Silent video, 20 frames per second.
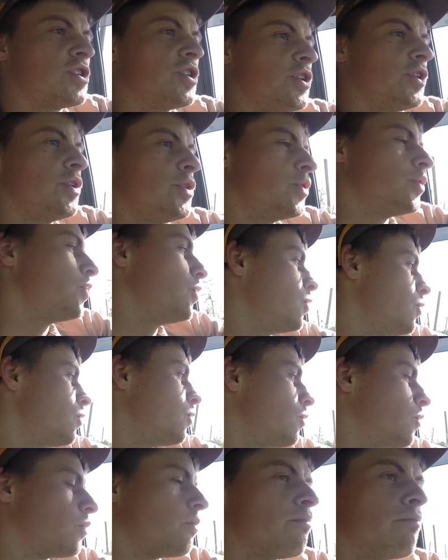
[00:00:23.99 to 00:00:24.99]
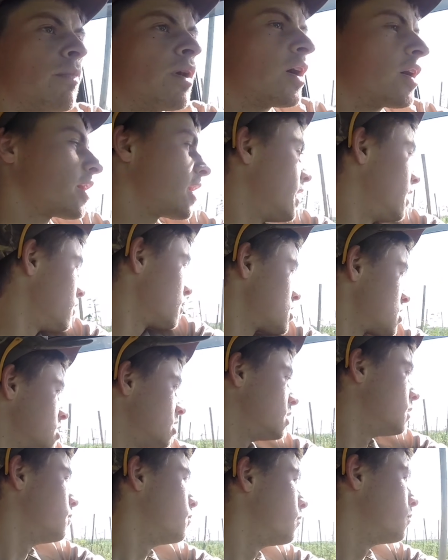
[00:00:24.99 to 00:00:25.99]
to mark out
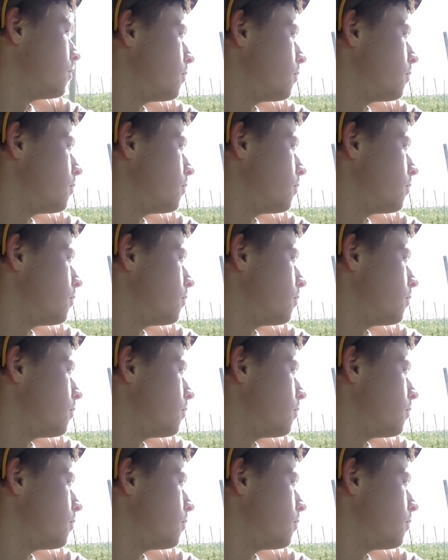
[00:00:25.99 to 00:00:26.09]
some